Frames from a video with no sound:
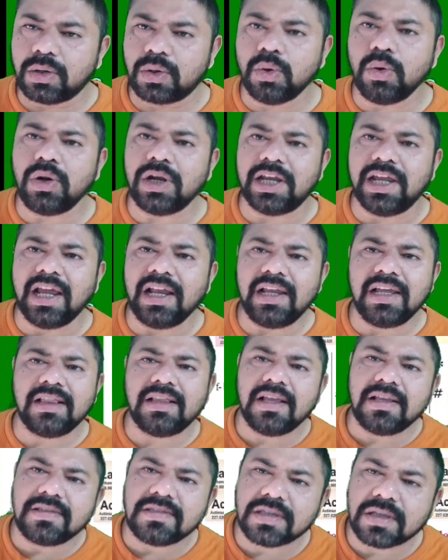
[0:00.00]
do really
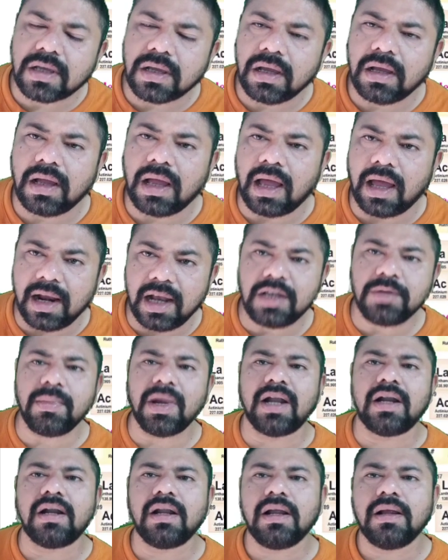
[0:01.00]
this
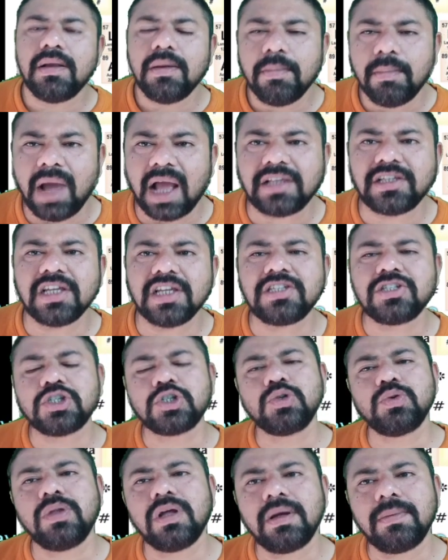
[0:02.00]
arrangement matches
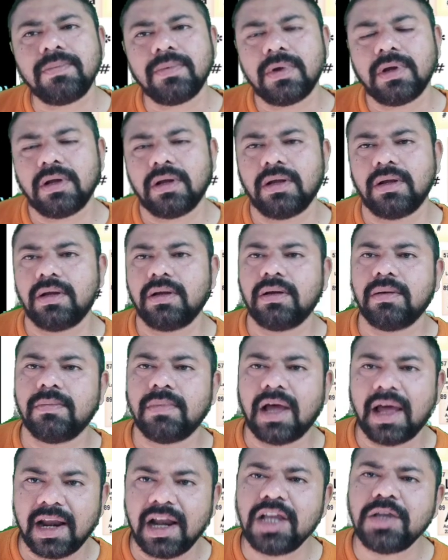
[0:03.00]
to the
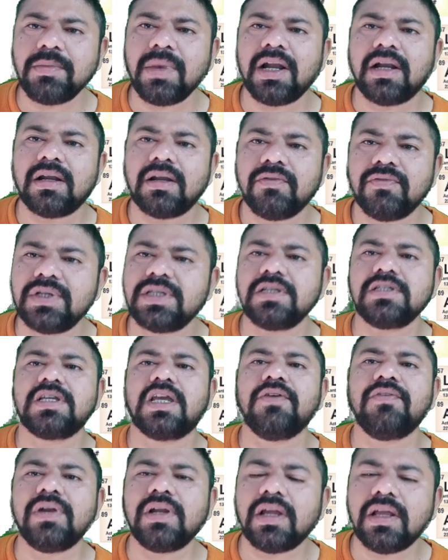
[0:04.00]
um, arrangement which is
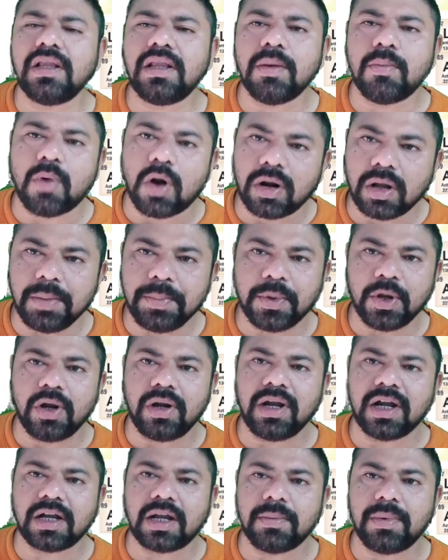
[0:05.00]
given in the modern
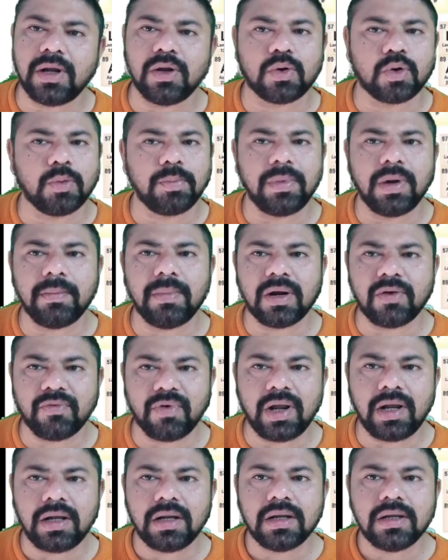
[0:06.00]
periodic table group number
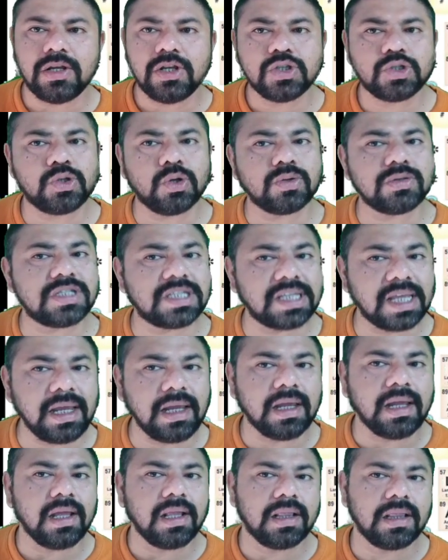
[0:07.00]
one? So,
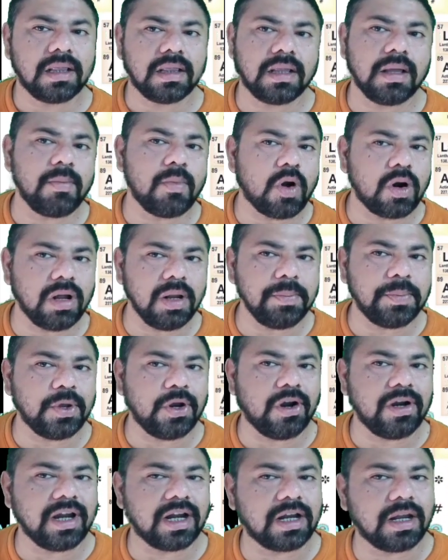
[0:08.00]
see the modern
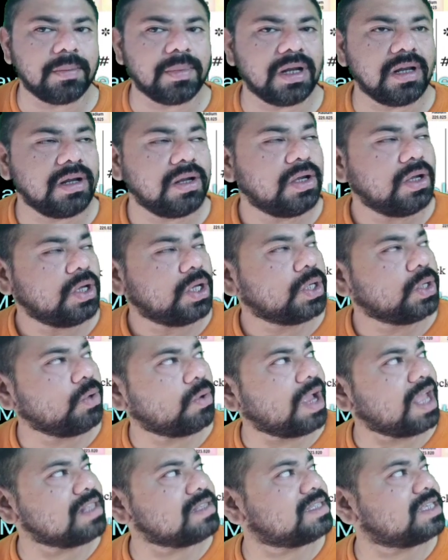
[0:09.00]
periodic table, you
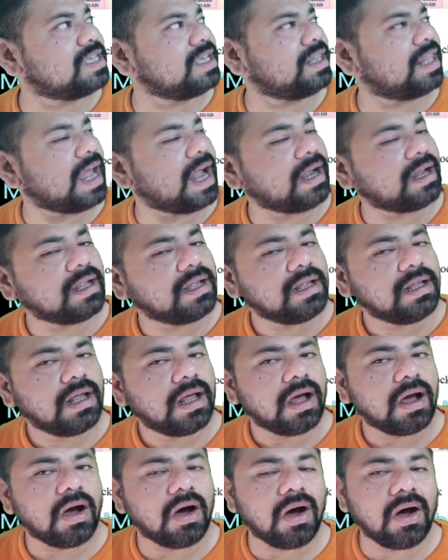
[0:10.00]
can see that
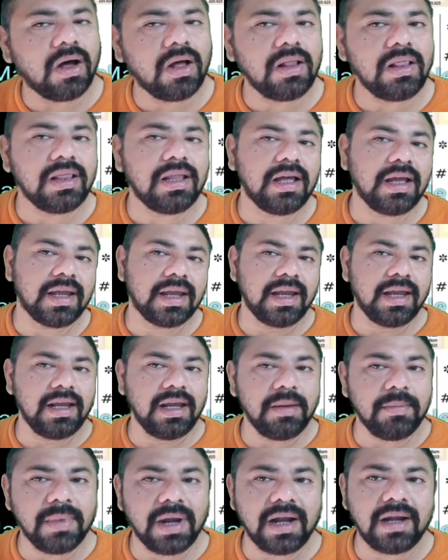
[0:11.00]
all the
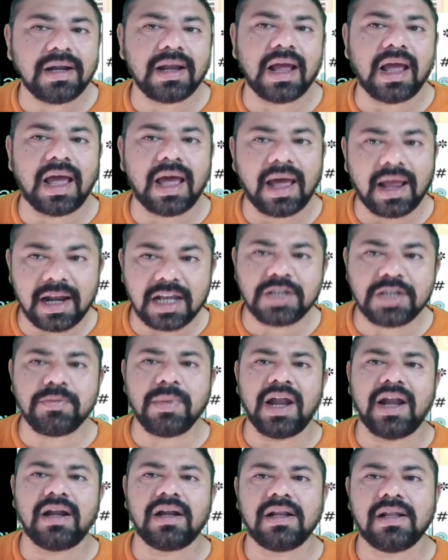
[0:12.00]
element
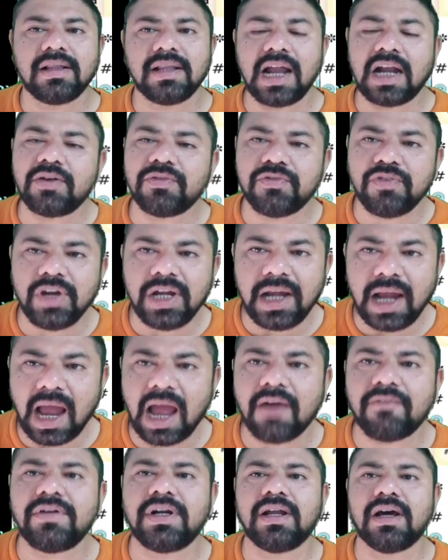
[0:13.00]
arrangement that we
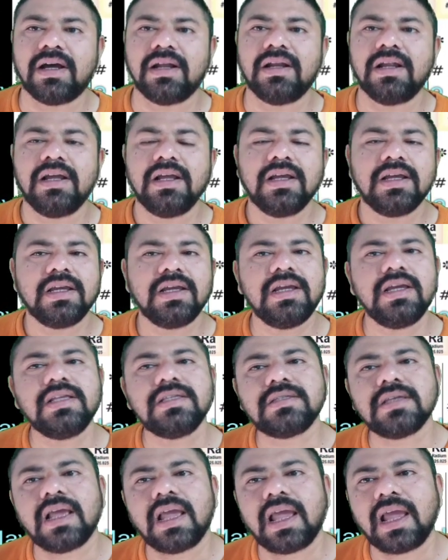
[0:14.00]
have done
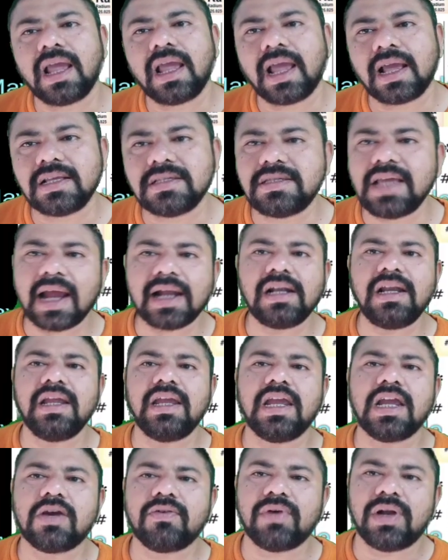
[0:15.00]
is exactly
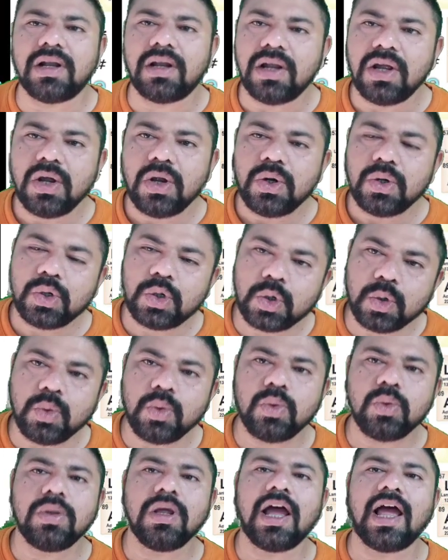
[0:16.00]
equal
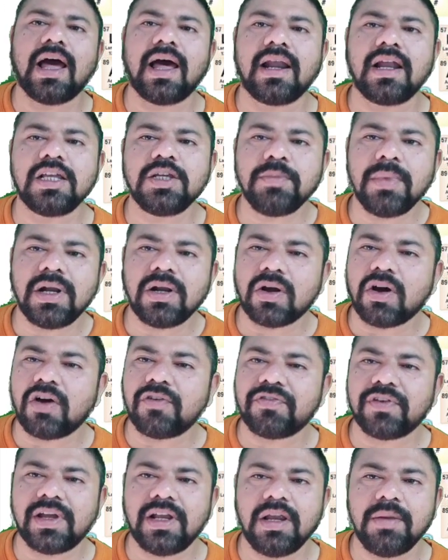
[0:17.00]
to the arrangement
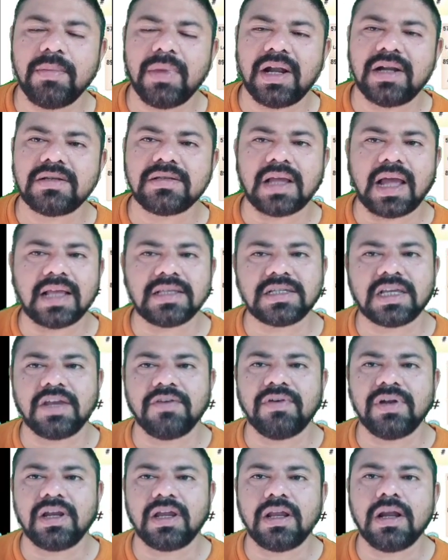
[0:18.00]
of elements as
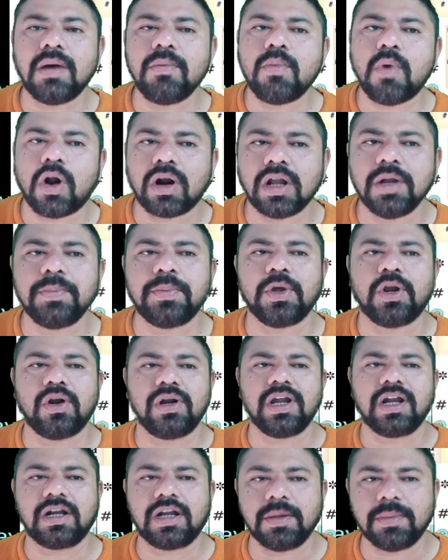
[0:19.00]
given in a modern
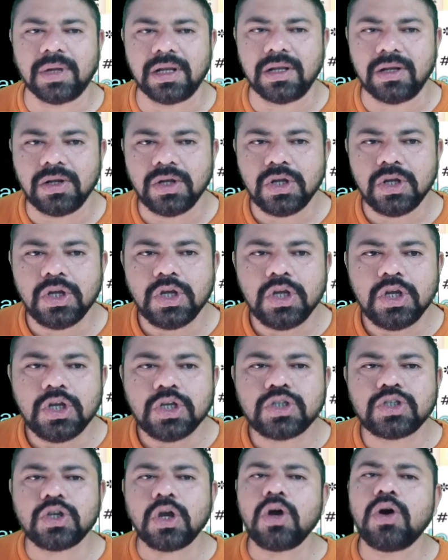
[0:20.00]
periodic table.
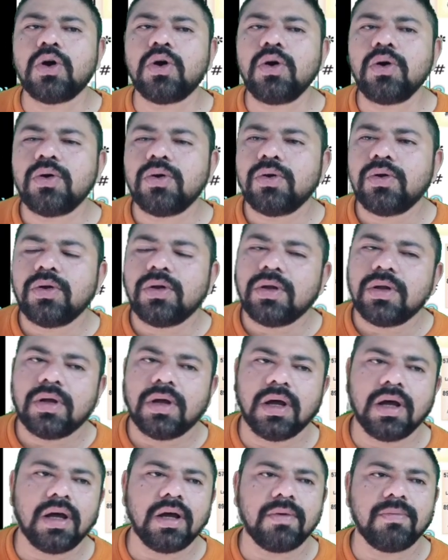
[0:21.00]
So
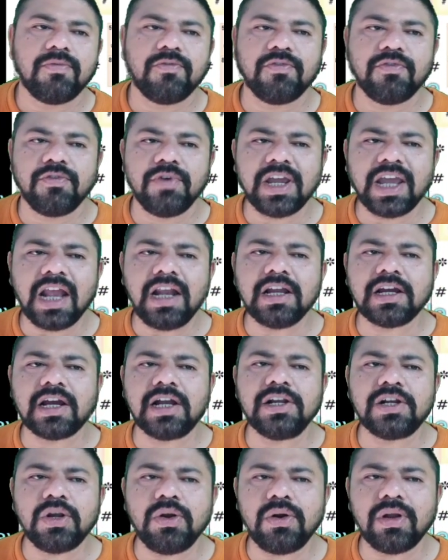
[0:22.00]
uh, we can
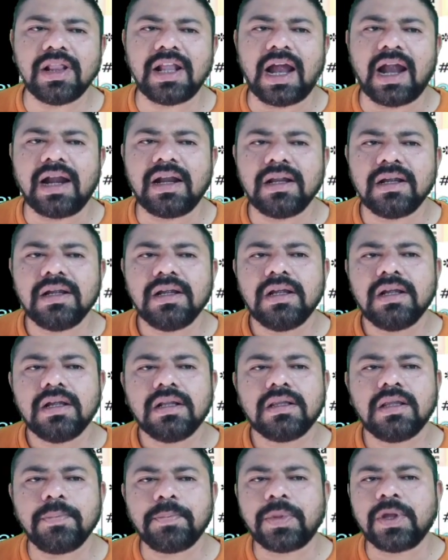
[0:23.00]
conclude that
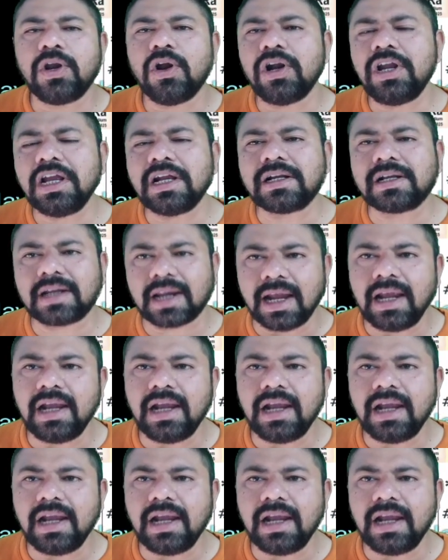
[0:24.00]
the periodic